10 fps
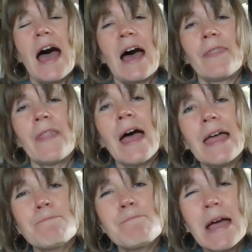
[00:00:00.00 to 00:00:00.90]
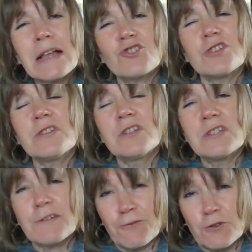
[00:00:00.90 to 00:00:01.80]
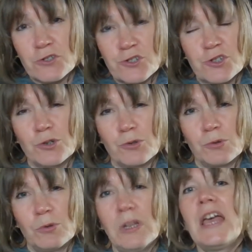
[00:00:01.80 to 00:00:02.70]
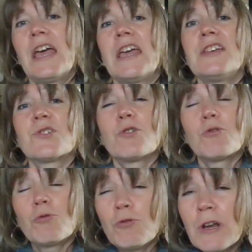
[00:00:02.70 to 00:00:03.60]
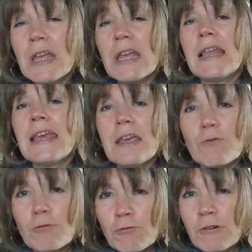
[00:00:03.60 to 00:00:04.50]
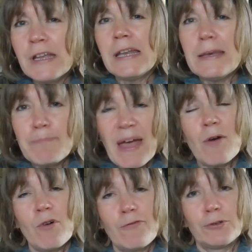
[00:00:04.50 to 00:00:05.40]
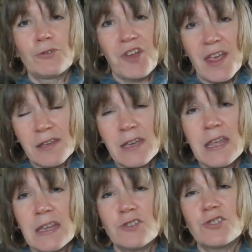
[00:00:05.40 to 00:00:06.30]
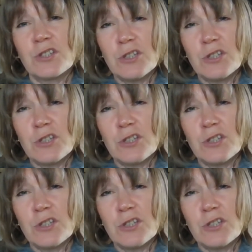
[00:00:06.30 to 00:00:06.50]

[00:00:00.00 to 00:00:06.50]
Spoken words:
And that Imagine the Difference tool is a really, really powerful technique to